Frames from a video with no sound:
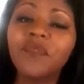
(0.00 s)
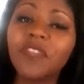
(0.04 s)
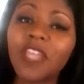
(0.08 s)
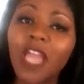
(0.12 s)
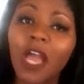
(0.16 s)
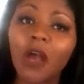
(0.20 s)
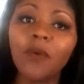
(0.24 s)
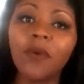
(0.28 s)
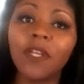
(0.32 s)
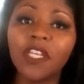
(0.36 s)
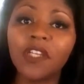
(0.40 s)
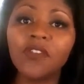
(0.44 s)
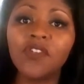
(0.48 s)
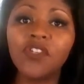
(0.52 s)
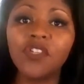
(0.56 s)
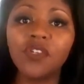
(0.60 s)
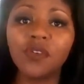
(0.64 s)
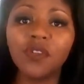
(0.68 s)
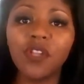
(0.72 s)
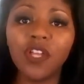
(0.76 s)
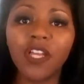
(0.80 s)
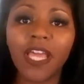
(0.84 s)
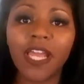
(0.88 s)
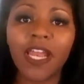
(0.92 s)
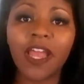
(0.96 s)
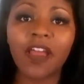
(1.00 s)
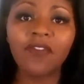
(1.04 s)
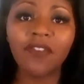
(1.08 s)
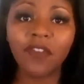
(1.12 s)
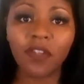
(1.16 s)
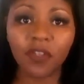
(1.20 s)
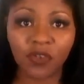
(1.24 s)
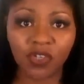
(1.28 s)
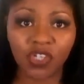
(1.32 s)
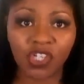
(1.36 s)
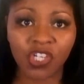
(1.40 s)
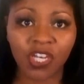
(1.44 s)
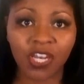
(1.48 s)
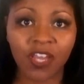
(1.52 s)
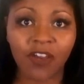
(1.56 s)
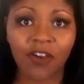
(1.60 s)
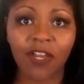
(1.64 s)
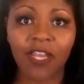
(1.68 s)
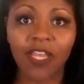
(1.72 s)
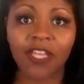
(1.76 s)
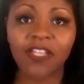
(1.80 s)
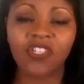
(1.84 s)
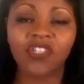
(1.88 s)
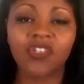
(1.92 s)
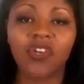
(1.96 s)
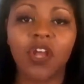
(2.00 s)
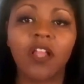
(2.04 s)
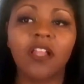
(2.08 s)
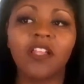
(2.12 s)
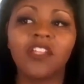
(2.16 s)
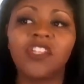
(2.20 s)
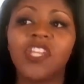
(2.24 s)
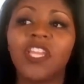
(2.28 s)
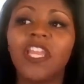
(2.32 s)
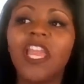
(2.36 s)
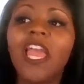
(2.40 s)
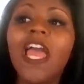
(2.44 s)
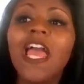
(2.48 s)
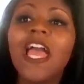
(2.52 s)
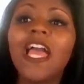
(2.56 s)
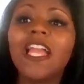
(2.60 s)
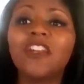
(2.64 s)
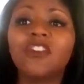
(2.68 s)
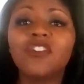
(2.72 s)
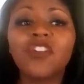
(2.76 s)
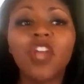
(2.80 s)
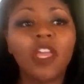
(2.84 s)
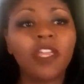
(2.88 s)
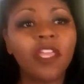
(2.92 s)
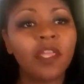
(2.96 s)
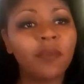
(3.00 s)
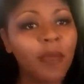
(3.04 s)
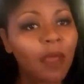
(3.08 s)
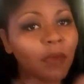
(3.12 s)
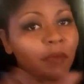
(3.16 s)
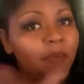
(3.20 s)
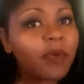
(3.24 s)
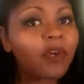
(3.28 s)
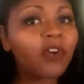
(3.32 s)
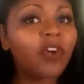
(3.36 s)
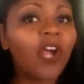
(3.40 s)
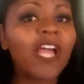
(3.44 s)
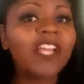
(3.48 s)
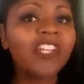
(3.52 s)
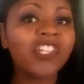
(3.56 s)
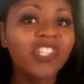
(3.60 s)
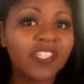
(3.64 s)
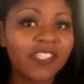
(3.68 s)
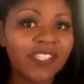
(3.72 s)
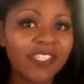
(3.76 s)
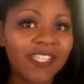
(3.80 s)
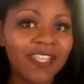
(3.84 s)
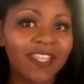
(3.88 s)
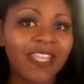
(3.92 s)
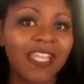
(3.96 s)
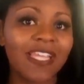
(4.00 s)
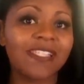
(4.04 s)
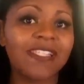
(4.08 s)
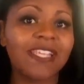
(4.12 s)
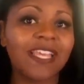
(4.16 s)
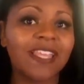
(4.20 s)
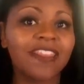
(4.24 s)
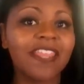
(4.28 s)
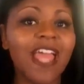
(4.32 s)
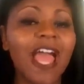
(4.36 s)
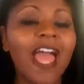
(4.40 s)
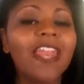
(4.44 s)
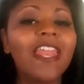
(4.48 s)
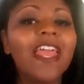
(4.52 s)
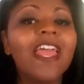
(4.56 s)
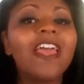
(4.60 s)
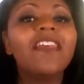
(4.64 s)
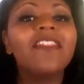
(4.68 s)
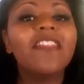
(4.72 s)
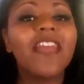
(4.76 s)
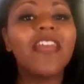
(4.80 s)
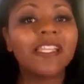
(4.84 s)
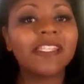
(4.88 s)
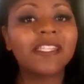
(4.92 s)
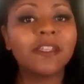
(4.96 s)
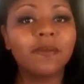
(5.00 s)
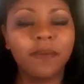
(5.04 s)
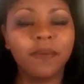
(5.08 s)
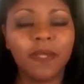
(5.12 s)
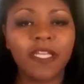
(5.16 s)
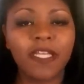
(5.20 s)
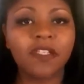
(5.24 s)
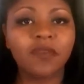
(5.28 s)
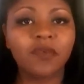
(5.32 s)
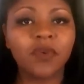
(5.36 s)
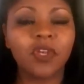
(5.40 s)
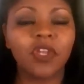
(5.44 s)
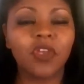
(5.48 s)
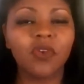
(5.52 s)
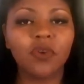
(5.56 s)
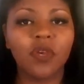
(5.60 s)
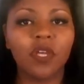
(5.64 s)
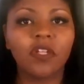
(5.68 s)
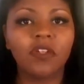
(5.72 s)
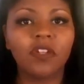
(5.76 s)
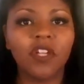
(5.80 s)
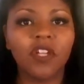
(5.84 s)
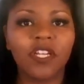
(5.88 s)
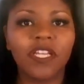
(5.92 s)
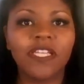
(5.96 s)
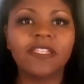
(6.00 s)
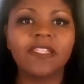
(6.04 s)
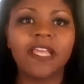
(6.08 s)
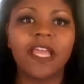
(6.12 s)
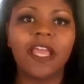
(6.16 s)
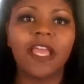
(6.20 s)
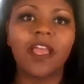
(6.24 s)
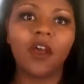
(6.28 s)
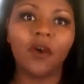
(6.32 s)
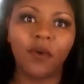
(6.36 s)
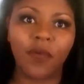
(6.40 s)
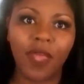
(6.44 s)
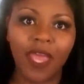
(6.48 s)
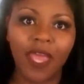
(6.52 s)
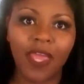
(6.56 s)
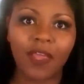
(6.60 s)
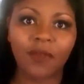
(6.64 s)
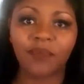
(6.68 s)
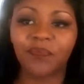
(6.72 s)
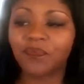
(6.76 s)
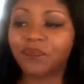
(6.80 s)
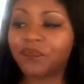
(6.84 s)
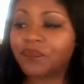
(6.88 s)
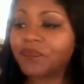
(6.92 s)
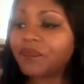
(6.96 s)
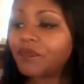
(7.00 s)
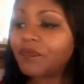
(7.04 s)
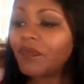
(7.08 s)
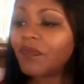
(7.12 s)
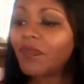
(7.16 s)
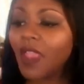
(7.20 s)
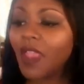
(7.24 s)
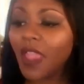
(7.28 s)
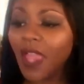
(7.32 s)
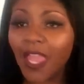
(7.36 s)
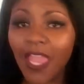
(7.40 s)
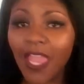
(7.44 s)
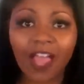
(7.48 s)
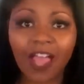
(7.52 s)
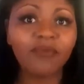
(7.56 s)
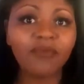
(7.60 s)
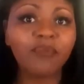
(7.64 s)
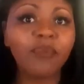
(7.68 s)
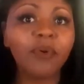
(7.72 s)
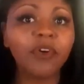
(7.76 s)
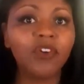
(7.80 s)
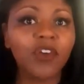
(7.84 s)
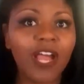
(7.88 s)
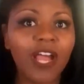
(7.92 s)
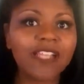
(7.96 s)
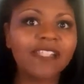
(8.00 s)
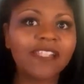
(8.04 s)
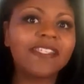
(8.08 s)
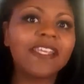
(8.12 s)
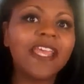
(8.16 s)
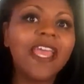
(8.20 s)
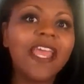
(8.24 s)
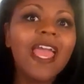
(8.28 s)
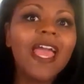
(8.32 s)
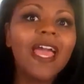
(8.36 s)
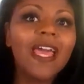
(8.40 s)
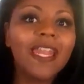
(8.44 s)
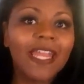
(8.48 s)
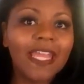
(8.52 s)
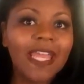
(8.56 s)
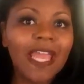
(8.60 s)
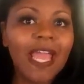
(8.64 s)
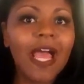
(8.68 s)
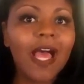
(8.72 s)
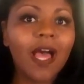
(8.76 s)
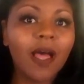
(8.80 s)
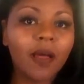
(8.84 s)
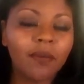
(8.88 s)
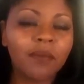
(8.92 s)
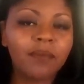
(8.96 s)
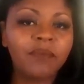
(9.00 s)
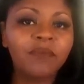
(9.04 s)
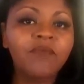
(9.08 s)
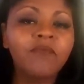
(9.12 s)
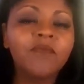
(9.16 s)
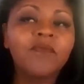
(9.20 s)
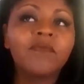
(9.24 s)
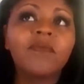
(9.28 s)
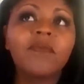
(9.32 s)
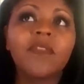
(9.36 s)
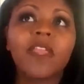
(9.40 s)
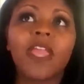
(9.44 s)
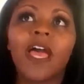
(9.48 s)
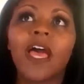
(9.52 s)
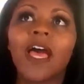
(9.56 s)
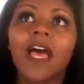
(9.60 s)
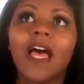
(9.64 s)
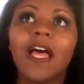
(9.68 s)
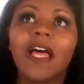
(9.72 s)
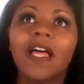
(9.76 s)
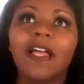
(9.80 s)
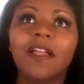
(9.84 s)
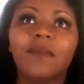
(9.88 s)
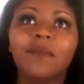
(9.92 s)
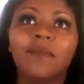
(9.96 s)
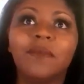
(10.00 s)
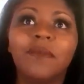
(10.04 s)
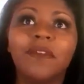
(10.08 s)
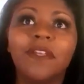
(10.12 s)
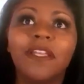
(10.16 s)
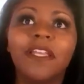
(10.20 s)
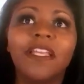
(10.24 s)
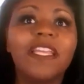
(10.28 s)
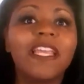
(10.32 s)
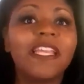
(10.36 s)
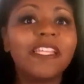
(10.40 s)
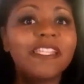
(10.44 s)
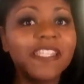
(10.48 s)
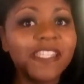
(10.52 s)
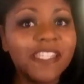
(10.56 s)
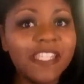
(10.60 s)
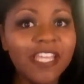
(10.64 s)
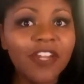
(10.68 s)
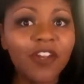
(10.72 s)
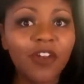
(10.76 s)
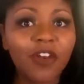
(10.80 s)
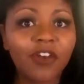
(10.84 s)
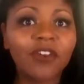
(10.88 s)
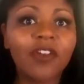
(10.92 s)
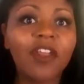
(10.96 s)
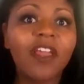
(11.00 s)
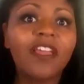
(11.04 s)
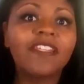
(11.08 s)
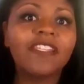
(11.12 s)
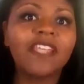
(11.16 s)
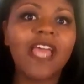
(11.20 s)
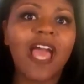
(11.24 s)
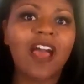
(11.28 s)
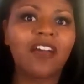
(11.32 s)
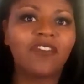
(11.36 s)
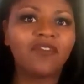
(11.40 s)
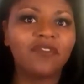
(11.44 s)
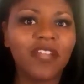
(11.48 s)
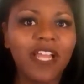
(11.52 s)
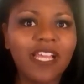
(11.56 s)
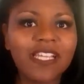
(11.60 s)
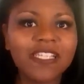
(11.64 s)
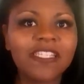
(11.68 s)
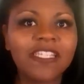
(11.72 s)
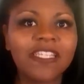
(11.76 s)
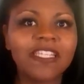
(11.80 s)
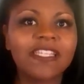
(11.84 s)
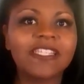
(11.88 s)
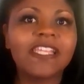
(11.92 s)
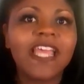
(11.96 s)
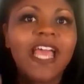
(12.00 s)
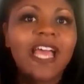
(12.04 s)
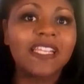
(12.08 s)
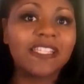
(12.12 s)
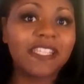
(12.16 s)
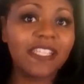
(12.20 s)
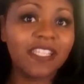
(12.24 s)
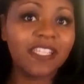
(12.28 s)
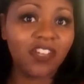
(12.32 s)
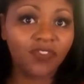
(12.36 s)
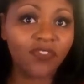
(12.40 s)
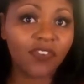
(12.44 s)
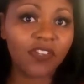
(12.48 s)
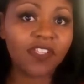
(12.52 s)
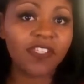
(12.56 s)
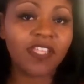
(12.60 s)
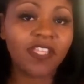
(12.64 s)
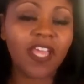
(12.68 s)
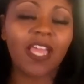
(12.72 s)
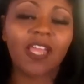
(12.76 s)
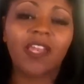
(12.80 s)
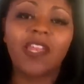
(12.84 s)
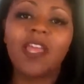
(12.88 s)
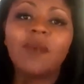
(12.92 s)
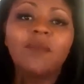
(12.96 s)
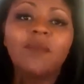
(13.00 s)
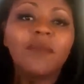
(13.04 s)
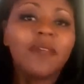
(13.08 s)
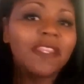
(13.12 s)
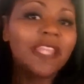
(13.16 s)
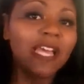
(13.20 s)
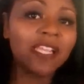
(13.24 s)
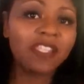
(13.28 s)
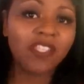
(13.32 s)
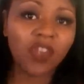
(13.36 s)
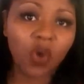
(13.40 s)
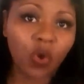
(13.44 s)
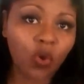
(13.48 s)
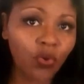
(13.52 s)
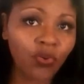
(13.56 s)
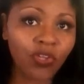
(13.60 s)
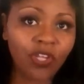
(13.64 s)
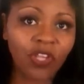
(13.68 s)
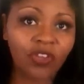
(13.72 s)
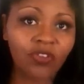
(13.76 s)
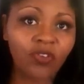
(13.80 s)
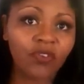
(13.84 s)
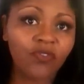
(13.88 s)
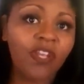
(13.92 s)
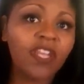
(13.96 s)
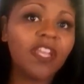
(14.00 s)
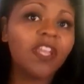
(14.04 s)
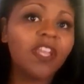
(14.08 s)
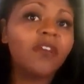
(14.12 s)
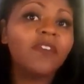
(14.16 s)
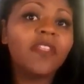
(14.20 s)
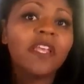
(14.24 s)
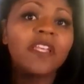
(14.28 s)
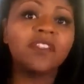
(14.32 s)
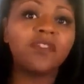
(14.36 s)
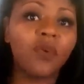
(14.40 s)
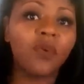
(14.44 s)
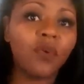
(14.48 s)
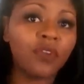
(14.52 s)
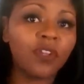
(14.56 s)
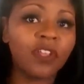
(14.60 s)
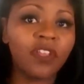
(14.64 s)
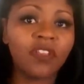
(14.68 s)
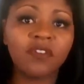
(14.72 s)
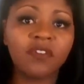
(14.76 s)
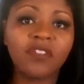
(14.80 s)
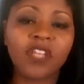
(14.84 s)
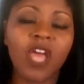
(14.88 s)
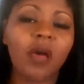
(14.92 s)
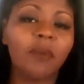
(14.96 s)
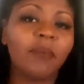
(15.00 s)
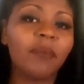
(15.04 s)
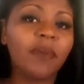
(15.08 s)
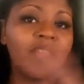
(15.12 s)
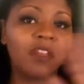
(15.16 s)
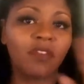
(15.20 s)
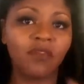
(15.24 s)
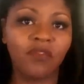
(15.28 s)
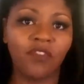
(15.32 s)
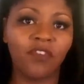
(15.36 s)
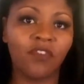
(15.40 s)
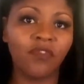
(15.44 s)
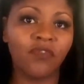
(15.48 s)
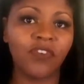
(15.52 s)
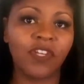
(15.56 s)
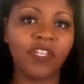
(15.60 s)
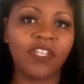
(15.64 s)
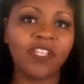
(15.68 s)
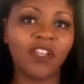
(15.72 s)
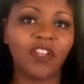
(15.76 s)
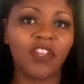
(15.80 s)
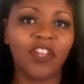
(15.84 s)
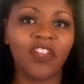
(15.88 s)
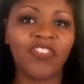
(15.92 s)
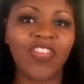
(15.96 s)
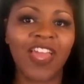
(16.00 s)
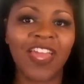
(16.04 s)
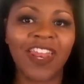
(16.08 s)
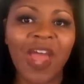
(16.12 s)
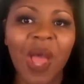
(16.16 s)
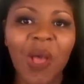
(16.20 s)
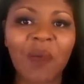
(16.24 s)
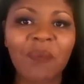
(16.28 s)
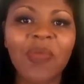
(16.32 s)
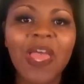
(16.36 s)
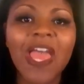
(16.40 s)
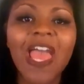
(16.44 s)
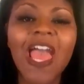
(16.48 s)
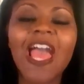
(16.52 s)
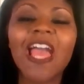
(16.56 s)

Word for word: Now, when you do look at evolutionary astrology and you're talking about progressions and things like that, that's a place where you could look and say, okay, I have progressed and I am um, considered to have lessons as a different sign, but that's a whole nother video, that's a whole nother topic, and feel free to look that up.